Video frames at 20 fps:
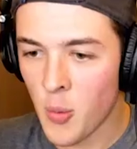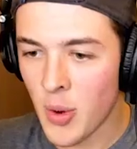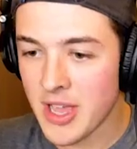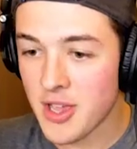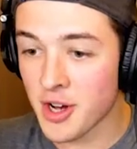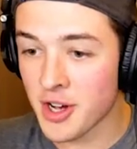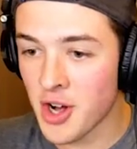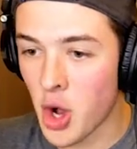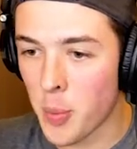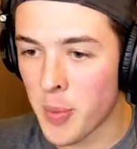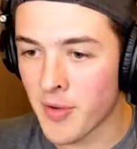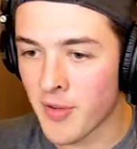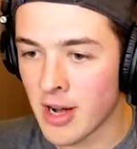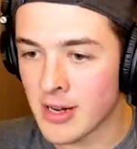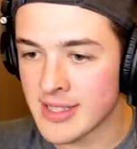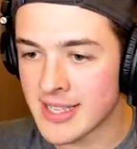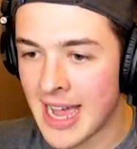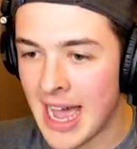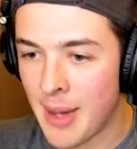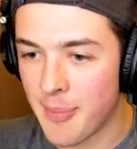Wait, you're gonna open it right
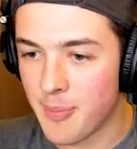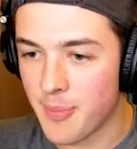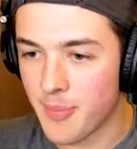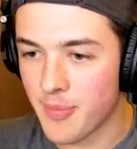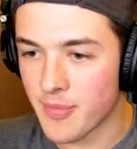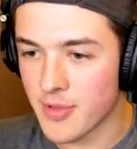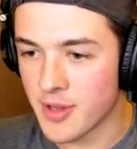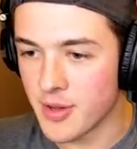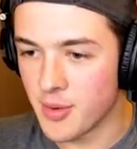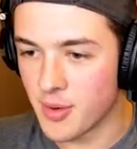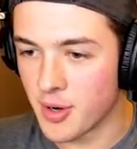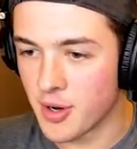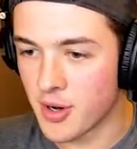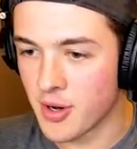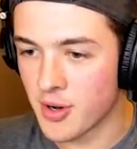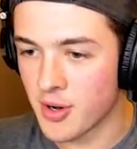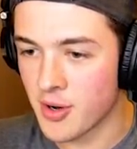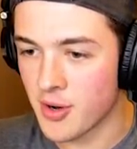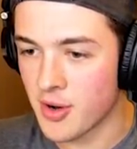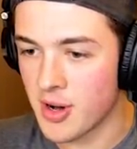on top? You
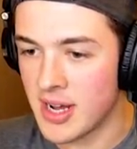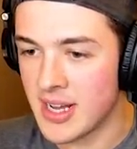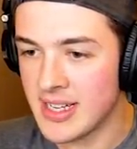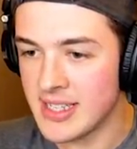crazy